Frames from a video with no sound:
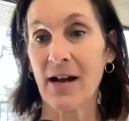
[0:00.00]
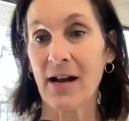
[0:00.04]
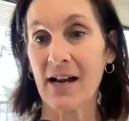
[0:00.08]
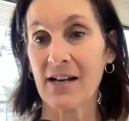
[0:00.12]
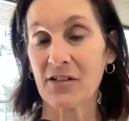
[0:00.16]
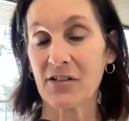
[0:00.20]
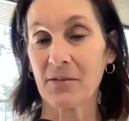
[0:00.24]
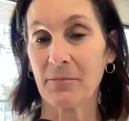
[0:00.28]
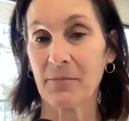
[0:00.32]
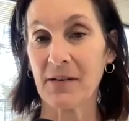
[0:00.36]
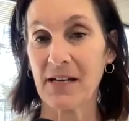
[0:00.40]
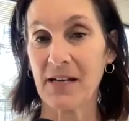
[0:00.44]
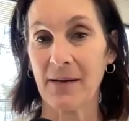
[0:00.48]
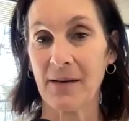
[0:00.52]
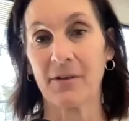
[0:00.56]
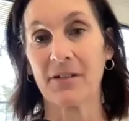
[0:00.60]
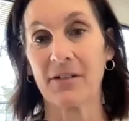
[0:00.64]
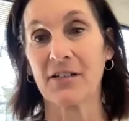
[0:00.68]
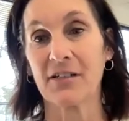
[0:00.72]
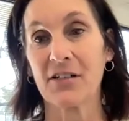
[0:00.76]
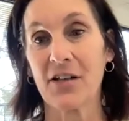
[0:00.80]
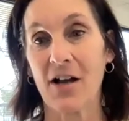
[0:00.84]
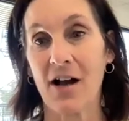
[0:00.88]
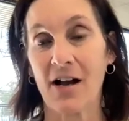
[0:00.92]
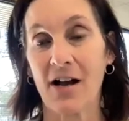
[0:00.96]
guys should be able to
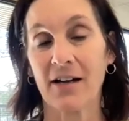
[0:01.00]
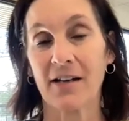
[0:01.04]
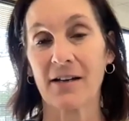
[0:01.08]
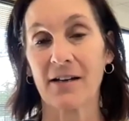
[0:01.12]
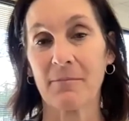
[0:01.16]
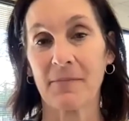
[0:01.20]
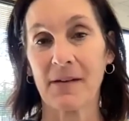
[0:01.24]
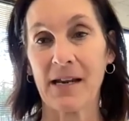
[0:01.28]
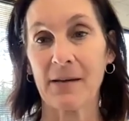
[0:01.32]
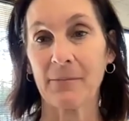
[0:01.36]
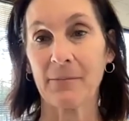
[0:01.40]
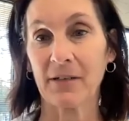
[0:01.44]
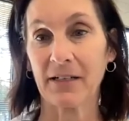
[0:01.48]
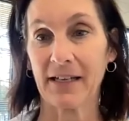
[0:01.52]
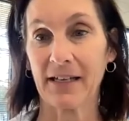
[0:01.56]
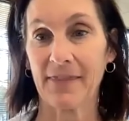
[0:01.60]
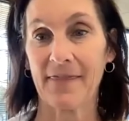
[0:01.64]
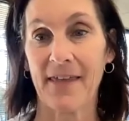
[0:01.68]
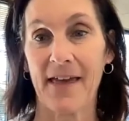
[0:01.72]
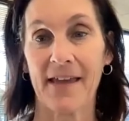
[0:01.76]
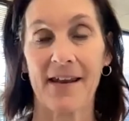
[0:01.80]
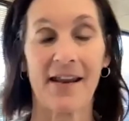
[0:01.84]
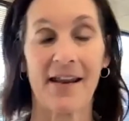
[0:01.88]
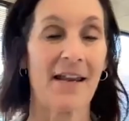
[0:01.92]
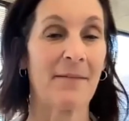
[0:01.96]
talk and be able to get
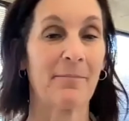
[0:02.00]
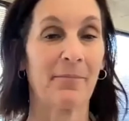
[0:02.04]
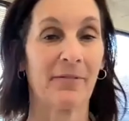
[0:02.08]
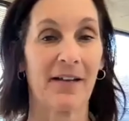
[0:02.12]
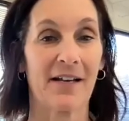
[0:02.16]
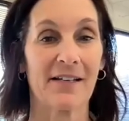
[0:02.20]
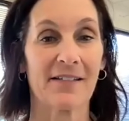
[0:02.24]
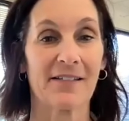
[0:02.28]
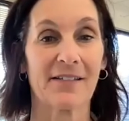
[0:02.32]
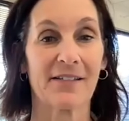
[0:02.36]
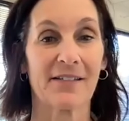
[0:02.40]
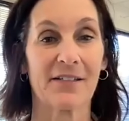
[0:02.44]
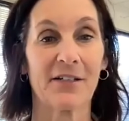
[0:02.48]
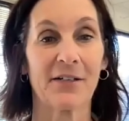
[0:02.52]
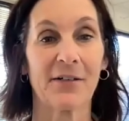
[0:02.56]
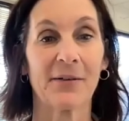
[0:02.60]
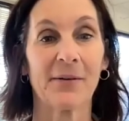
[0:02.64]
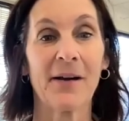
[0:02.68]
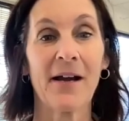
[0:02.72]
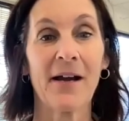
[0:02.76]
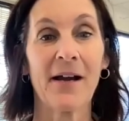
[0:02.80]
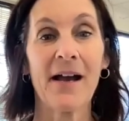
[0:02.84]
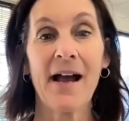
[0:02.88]
that A plus too.